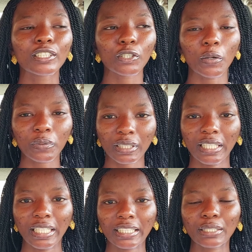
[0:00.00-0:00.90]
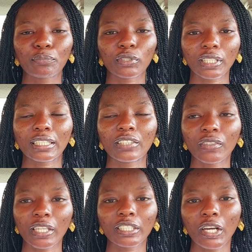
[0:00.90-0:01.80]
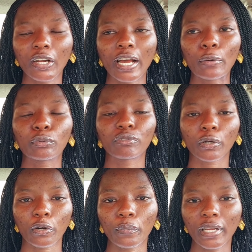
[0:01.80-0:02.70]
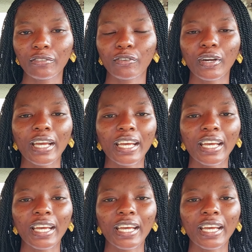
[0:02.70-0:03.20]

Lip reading: top 6 protective hairstyle that I would recommend for